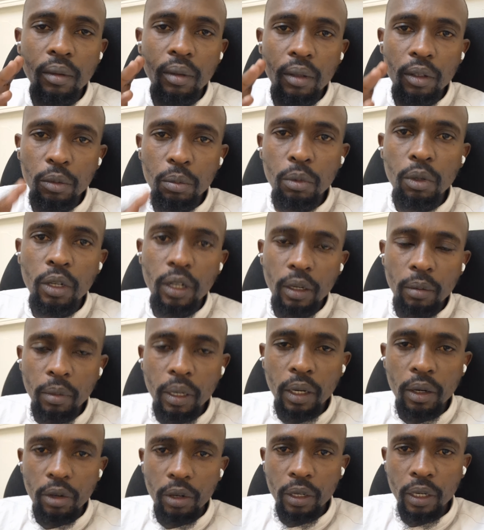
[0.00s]
small and
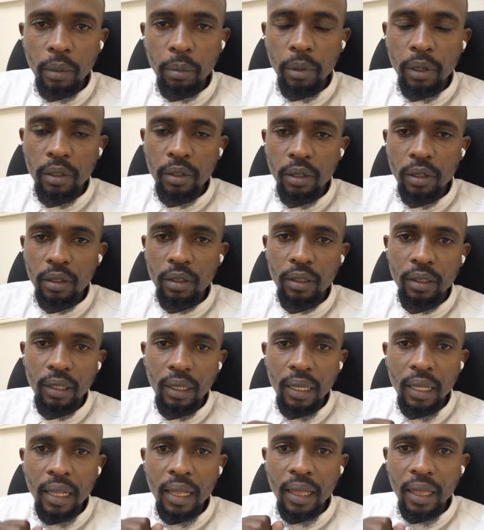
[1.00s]
micro enterprises
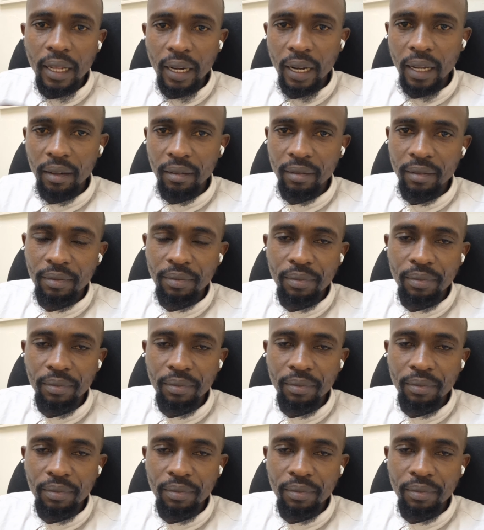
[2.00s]
thrive